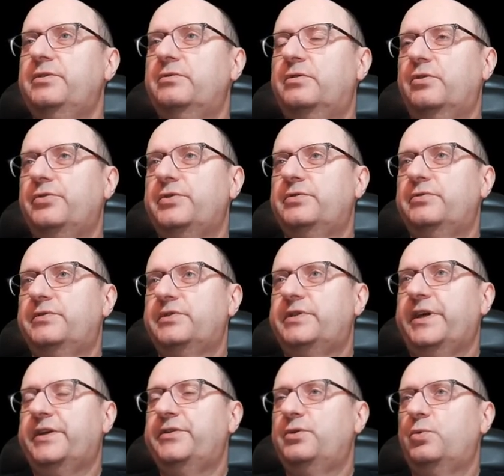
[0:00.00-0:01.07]
You go to the
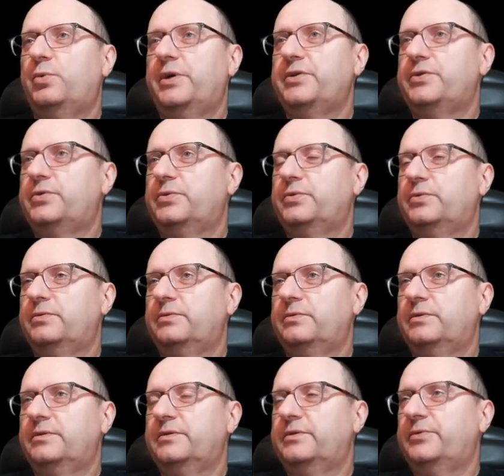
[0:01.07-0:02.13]
deck you want to
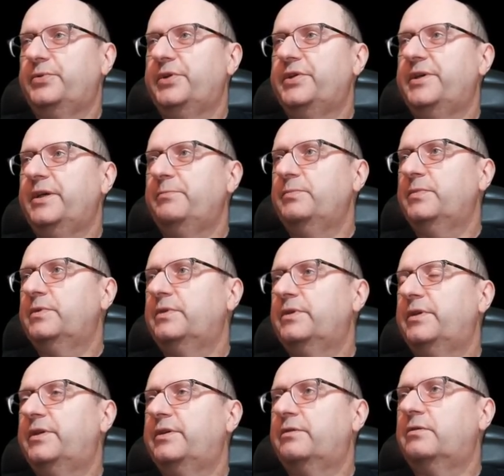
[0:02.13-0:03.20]
rename
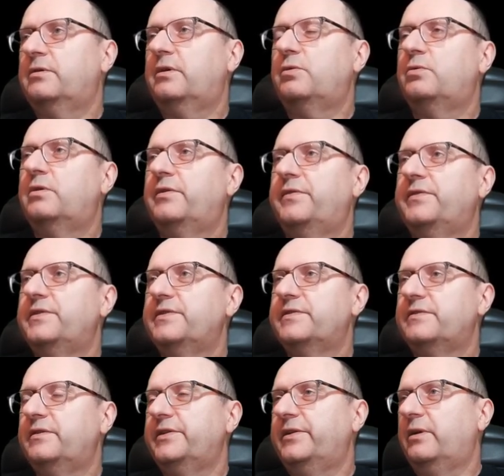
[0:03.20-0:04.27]
and go on
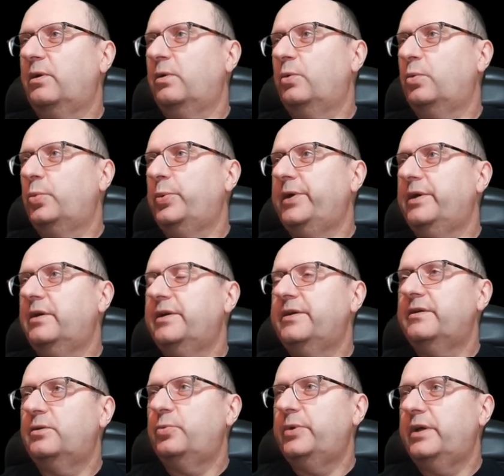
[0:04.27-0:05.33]
this little wheel
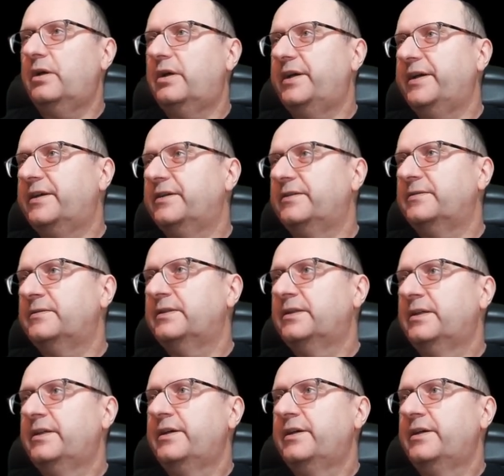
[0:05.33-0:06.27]
here, wheel icon,